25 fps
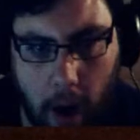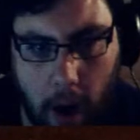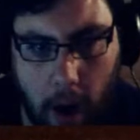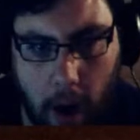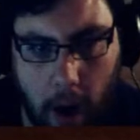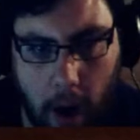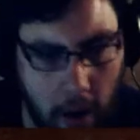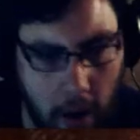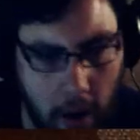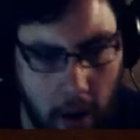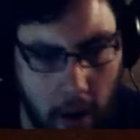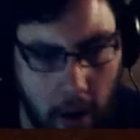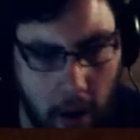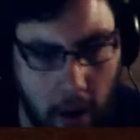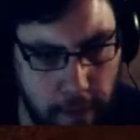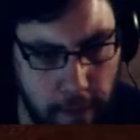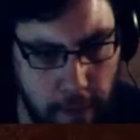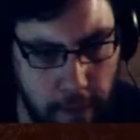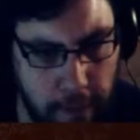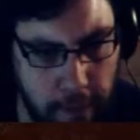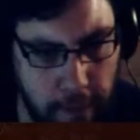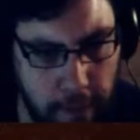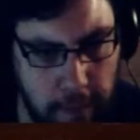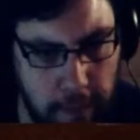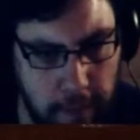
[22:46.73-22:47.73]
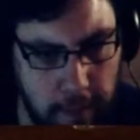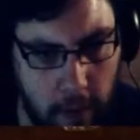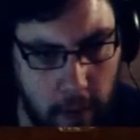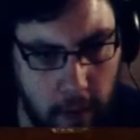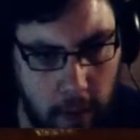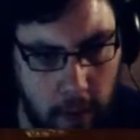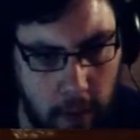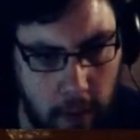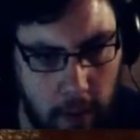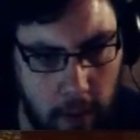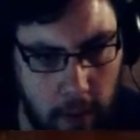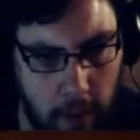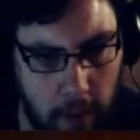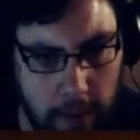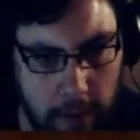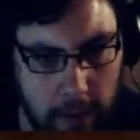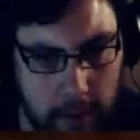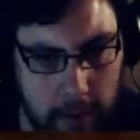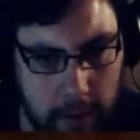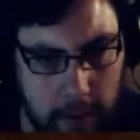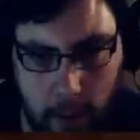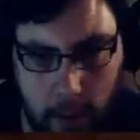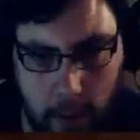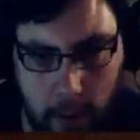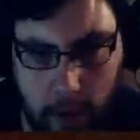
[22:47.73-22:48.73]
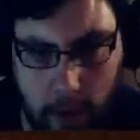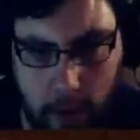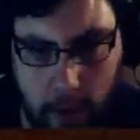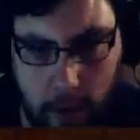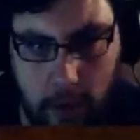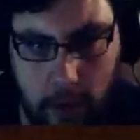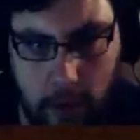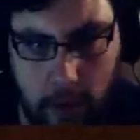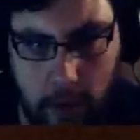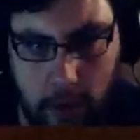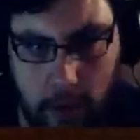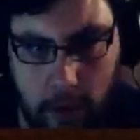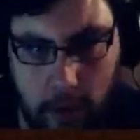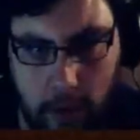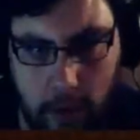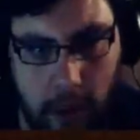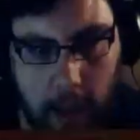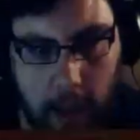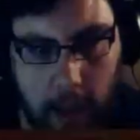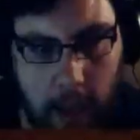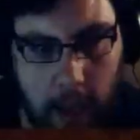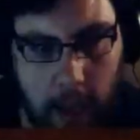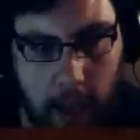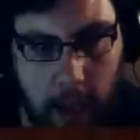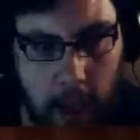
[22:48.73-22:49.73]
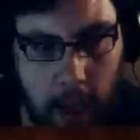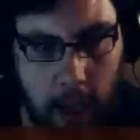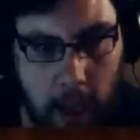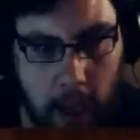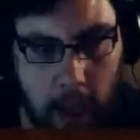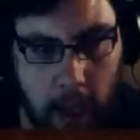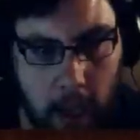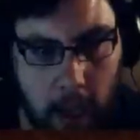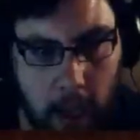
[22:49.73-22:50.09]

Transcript: off unless I come across a